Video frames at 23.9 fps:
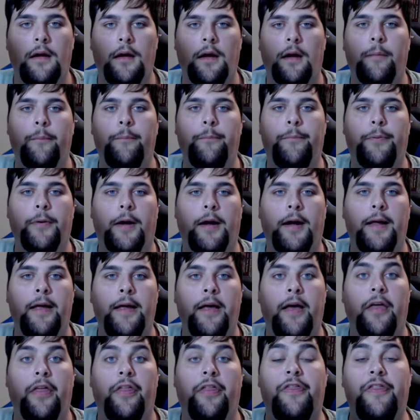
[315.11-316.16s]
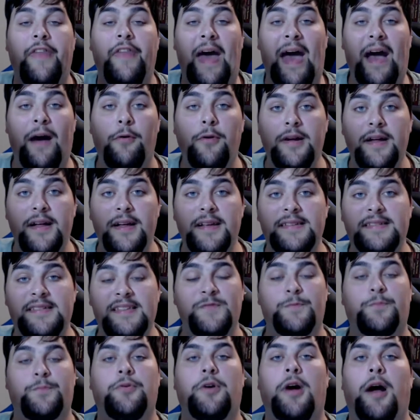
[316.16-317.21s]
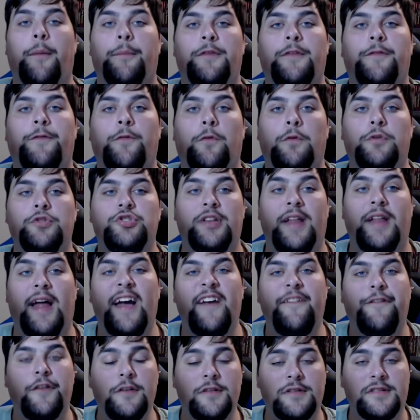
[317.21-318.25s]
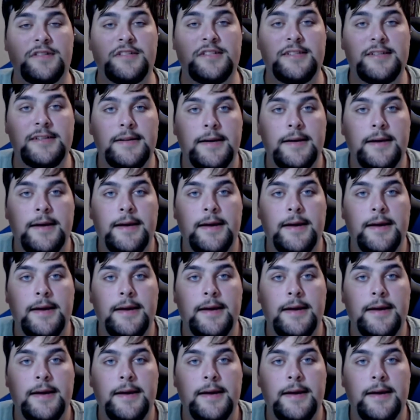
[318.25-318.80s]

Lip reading: But that was this prompt for July 1st.